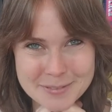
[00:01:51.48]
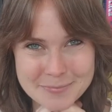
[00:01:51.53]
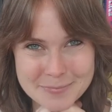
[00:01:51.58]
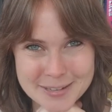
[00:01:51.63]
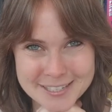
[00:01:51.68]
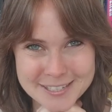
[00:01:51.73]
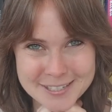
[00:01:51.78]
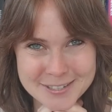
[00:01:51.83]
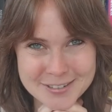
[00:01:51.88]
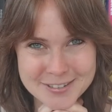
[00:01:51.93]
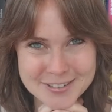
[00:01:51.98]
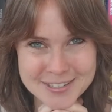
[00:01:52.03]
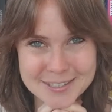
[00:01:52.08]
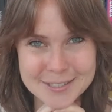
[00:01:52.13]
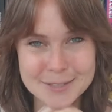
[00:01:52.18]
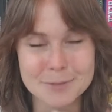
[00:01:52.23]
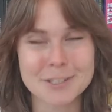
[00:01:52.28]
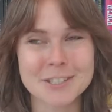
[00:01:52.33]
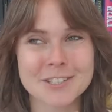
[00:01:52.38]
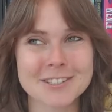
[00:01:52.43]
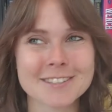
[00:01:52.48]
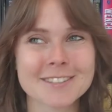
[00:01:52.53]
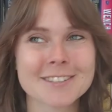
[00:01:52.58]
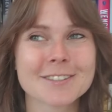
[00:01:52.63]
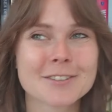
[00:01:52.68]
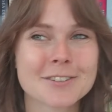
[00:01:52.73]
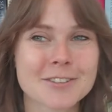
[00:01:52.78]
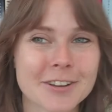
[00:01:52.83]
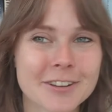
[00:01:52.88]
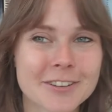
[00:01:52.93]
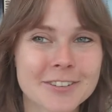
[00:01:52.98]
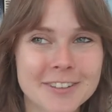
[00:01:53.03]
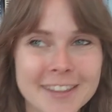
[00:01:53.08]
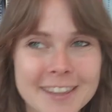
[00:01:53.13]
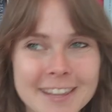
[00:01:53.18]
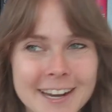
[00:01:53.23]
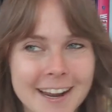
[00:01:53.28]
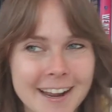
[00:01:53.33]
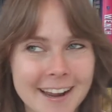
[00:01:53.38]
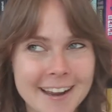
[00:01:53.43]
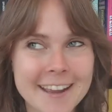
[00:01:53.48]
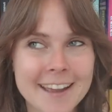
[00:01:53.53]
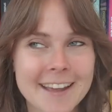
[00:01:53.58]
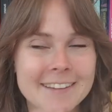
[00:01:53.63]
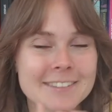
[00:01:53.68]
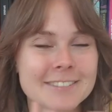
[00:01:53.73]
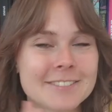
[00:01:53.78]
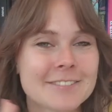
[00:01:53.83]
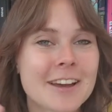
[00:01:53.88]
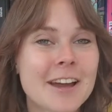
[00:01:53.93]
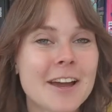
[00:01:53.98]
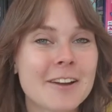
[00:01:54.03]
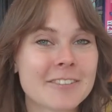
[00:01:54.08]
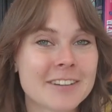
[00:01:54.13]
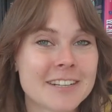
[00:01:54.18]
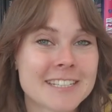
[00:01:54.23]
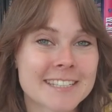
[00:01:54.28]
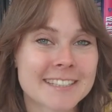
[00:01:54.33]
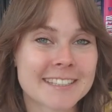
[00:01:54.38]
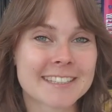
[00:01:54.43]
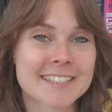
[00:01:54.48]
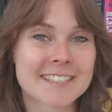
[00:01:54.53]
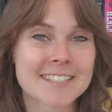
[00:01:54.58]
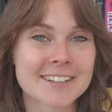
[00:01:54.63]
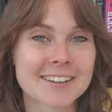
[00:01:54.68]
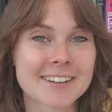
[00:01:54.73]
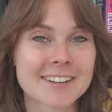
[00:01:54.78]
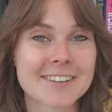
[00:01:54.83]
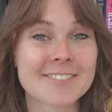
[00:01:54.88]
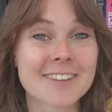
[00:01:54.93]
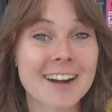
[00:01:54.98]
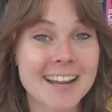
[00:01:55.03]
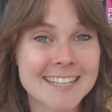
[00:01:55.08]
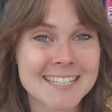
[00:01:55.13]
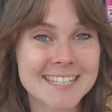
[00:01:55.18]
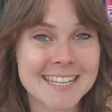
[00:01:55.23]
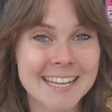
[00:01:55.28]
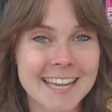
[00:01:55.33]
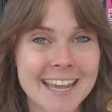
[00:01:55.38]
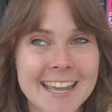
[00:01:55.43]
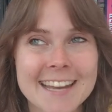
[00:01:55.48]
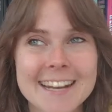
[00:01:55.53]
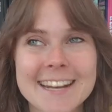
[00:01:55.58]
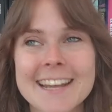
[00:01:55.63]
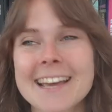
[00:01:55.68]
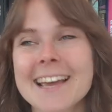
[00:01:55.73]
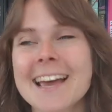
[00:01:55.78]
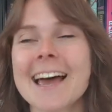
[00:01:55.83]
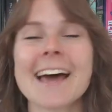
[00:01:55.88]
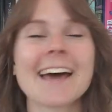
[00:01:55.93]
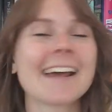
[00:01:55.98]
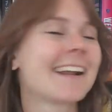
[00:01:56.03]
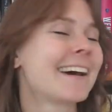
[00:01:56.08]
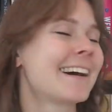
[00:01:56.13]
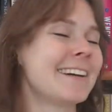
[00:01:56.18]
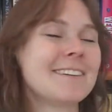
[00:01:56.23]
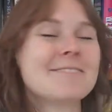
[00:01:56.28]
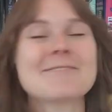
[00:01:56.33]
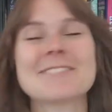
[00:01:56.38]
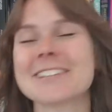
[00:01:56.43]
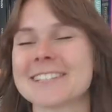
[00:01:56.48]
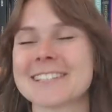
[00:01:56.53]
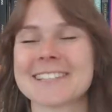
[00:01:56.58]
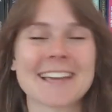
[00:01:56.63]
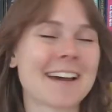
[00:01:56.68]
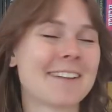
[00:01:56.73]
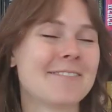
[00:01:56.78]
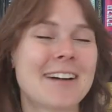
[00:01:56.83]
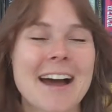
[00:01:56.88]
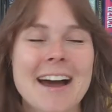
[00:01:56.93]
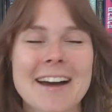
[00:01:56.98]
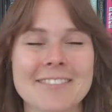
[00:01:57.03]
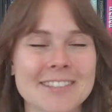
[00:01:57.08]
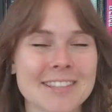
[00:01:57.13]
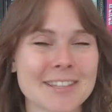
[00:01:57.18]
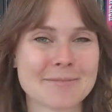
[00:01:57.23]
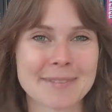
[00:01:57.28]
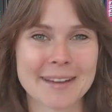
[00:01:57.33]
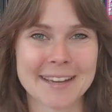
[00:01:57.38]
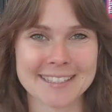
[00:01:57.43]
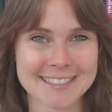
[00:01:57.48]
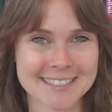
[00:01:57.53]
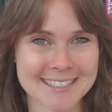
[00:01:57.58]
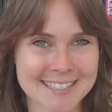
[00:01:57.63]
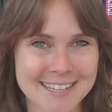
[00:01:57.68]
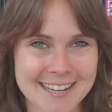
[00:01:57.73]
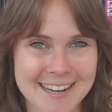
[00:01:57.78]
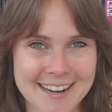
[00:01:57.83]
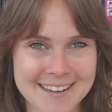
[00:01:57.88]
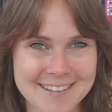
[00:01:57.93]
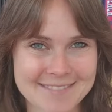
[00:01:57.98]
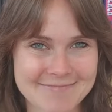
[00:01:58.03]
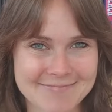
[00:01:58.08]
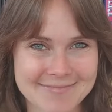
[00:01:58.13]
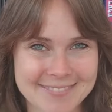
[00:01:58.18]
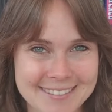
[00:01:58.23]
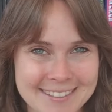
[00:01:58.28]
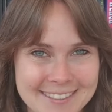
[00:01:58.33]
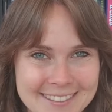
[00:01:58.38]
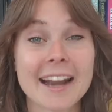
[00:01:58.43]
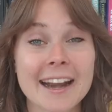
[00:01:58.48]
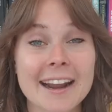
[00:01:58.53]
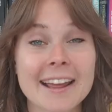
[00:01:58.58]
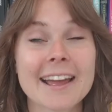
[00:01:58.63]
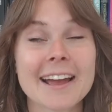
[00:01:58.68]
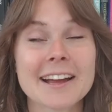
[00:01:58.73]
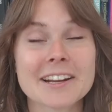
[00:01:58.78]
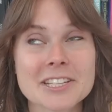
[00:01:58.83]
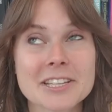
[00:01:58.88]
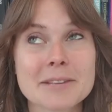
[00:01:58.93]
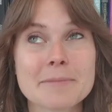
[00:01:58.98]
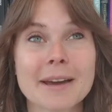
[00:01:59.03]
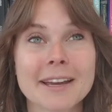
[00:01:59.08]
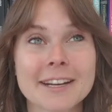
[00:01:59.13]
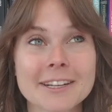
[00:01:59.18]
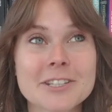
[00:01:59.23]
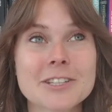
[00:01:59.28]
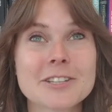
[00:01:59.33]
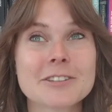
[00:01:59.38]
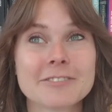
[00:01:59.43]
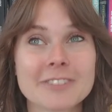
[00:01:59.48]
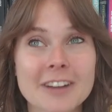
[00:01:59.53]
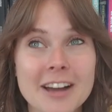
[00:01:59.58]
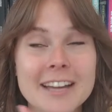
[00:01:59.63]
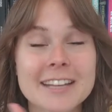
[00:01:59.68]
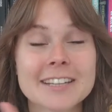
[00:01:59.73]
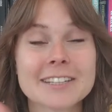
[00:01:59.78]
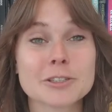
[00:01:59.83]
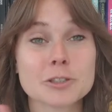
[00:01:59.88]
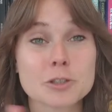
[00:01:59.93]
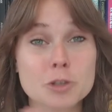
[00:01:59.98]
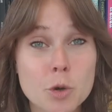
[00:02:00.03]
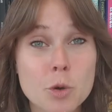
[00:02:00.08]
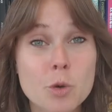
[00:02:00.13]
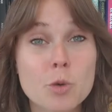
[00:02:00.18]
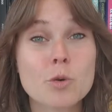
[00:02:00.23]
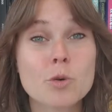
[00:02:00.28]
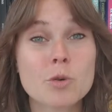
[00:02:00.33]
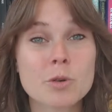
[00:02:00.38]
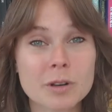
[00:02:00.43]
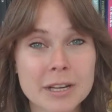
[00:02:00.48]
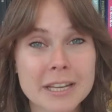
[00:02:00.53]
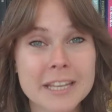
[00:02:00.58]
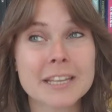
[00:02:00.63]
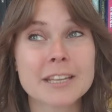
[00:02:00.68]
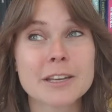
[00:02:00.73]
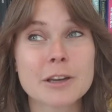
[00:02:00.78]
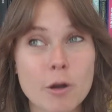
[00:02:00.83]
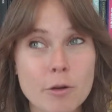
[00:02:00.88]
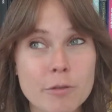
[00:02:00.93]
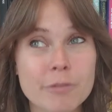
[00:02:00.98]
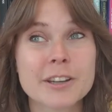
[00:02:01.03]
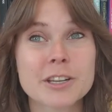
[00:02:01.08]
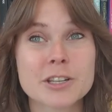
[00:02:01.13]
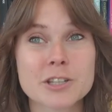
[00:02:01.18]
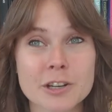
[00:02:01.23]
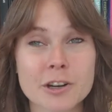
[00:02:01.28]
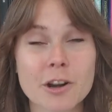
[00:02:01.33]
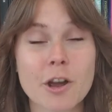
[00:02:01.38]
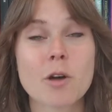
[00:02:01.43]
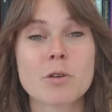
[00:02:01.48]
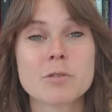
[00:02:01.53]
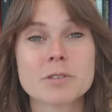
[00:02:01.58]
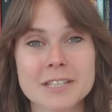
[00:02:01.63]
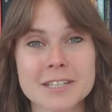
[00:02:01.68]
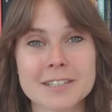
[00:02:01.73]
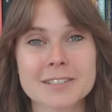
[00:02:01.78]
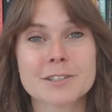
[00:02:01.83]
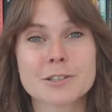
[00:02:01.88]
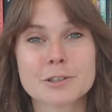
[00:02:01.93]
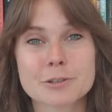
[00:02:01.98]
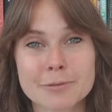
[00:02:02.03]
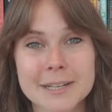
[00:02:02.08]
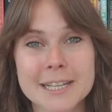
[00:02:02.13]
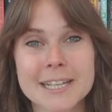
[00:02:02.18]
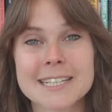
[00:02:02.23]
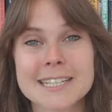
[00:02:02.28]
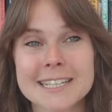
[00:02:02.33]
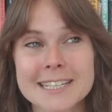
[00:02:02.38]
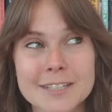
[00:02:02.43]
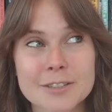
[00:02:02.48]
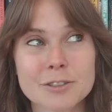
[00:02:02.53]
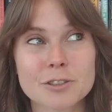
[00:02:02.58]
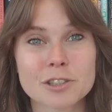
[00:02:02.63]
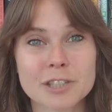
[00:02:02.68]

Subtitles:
mysteries, which is the genre that I have recently started writing in, and I'm having the best time. And I actually managed to find two ecofiction cozies to read in